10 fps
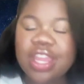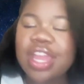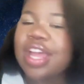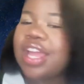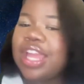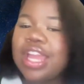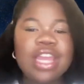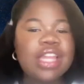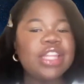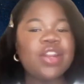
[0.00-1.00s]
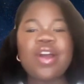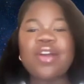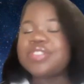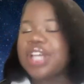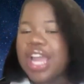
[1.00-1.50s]
Yeah, they don't
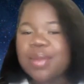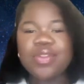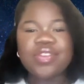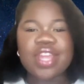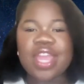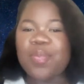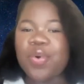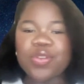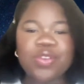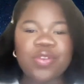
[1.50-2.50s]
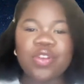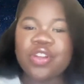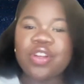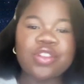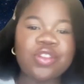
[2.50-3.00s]
have time to sit and post
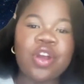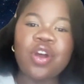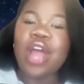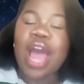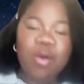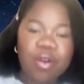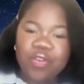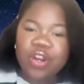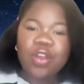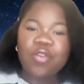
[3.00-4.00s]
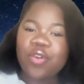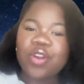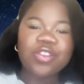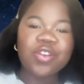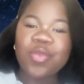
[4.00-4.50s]
a hour video for
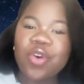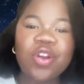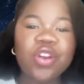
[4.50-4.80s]
us no more.